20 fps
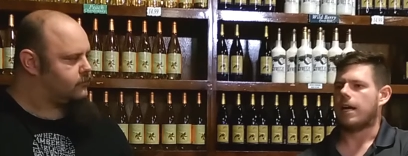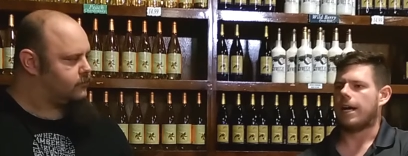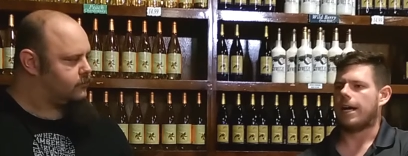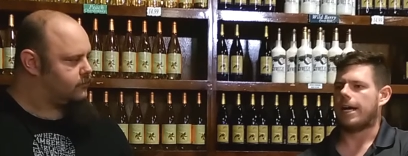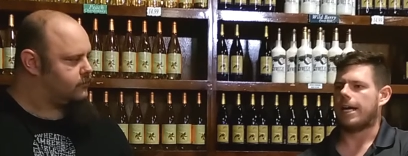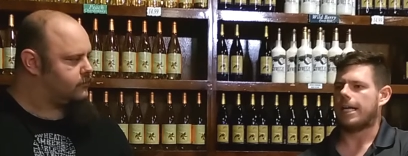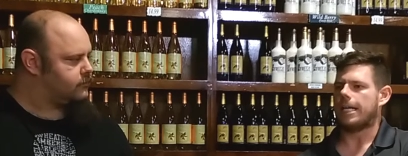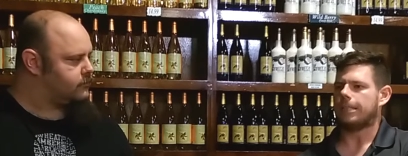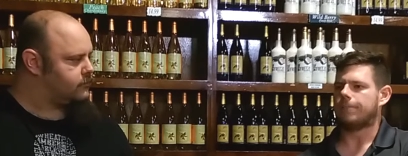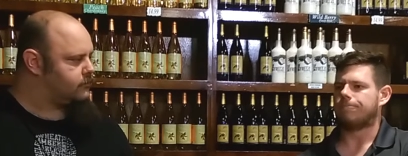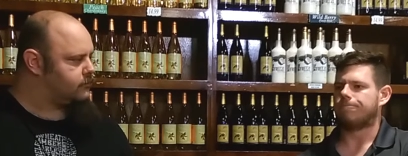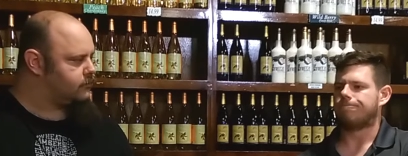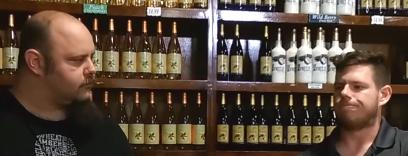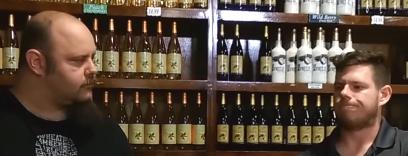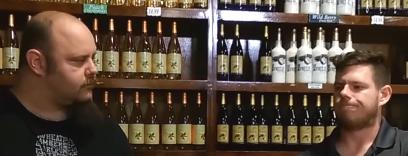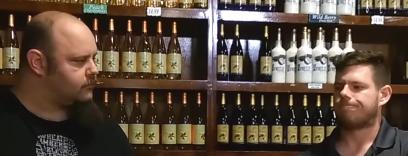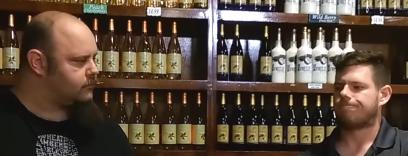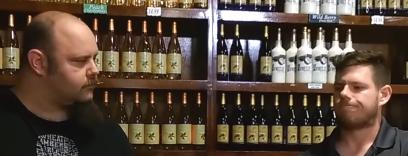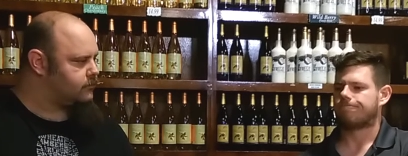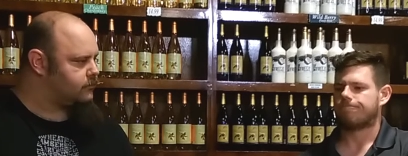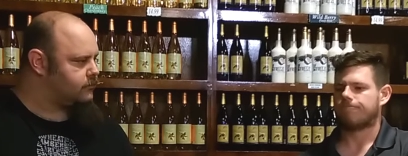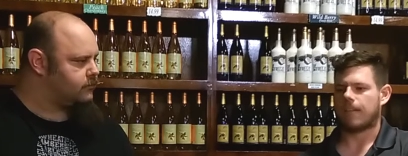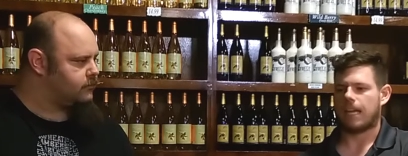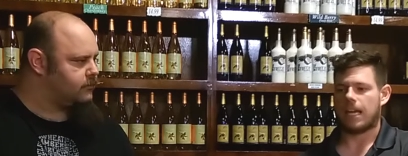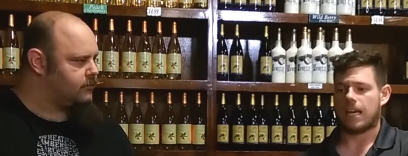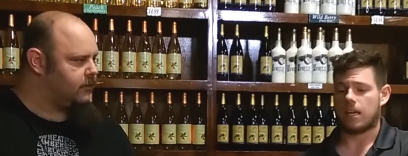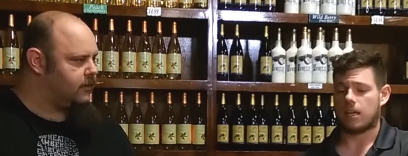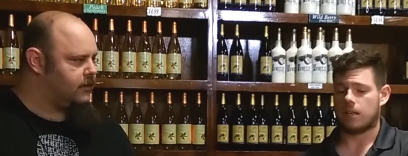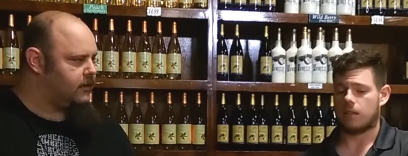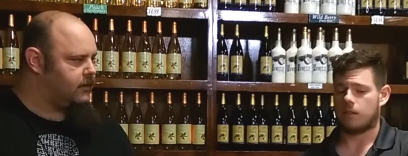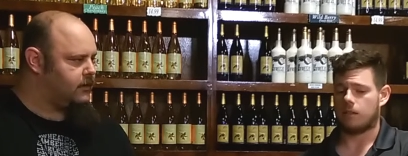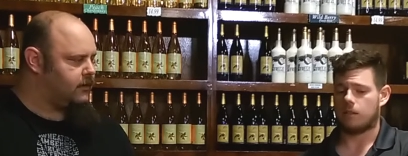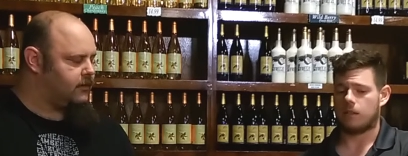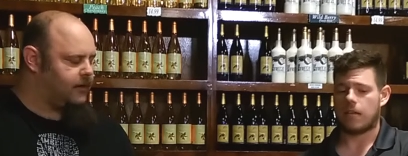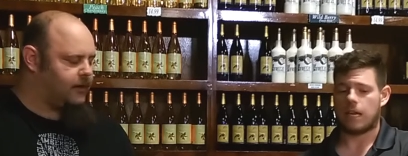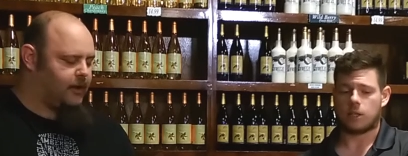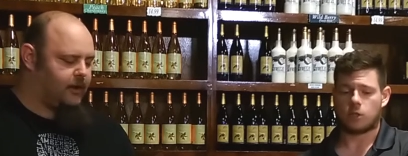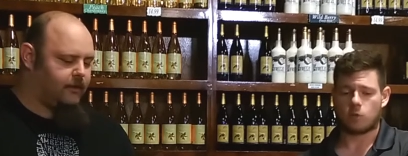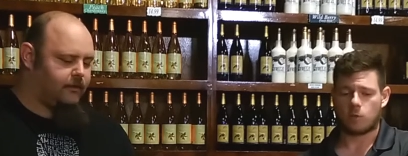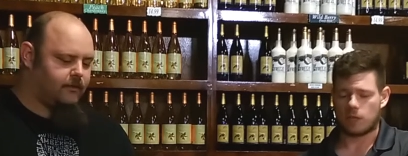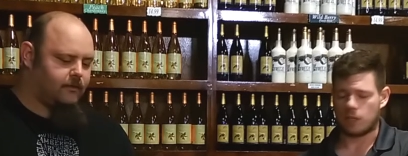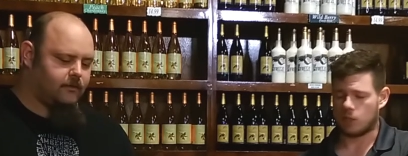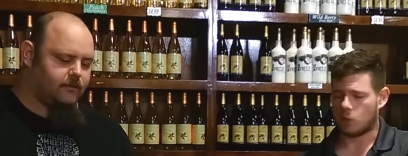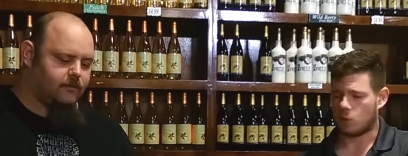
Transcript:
Speaker 1: Um, and yeah, yeah, so we